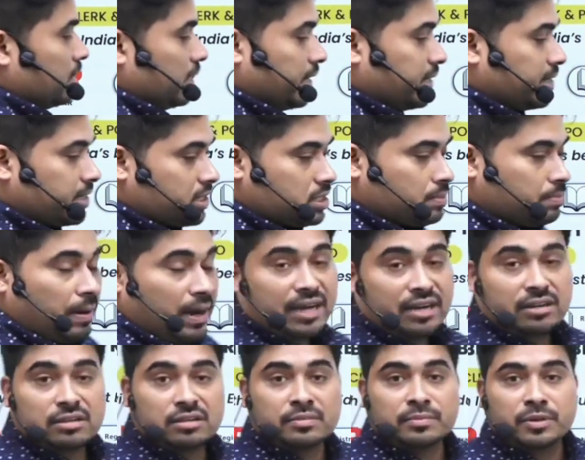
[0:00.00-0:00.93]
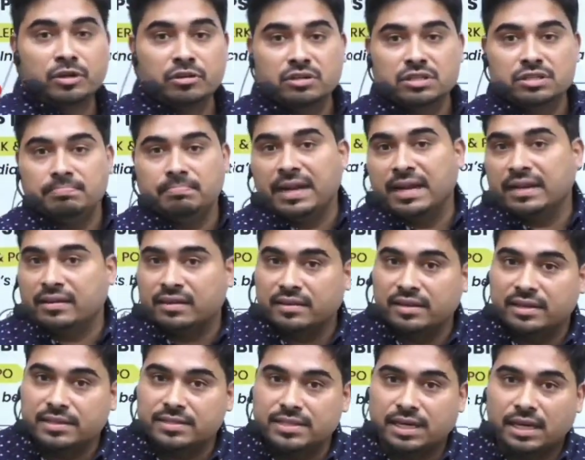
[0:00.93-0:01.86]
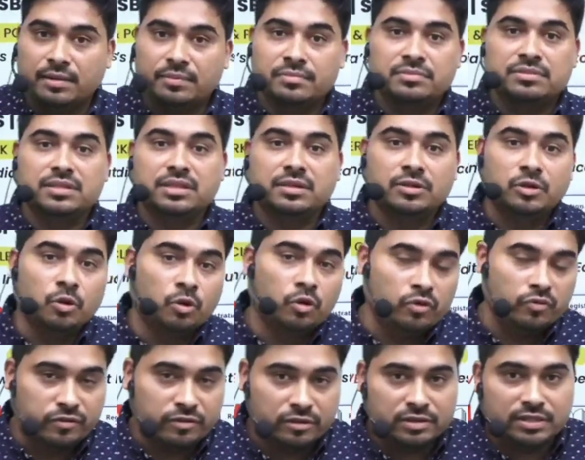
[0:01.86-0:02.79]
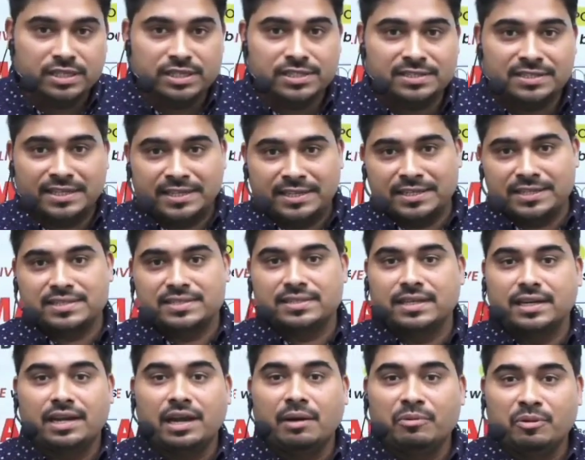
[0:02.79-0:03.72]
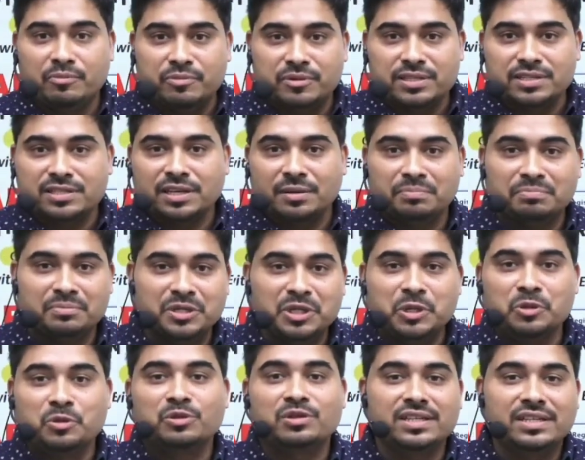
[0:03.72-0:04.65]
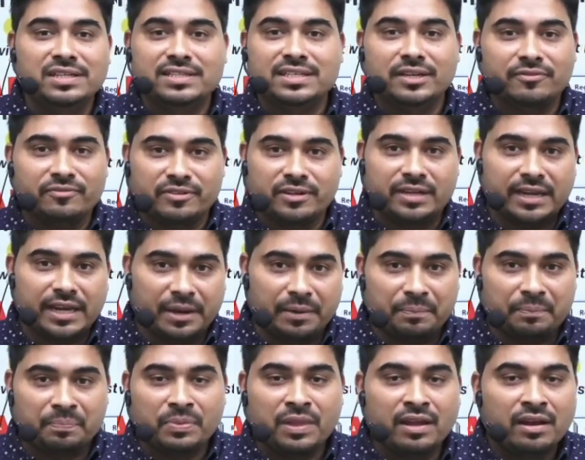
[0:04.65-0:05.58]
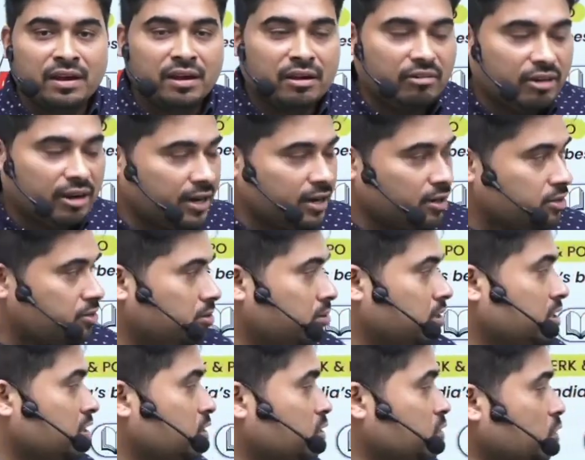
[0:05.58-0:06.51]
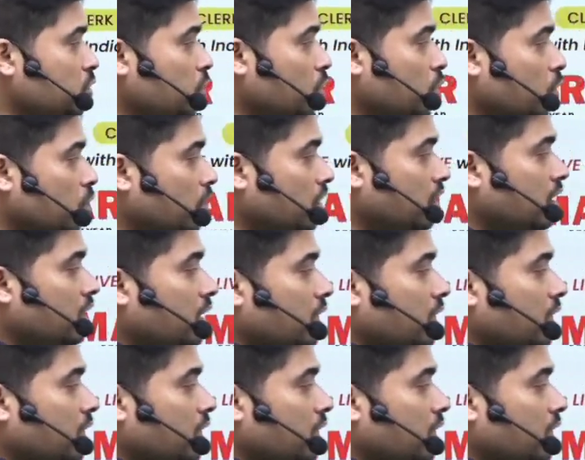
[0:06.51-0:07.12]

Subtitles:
latest pattern, because banking exams are known for these things. They come up with some new things every time, right? So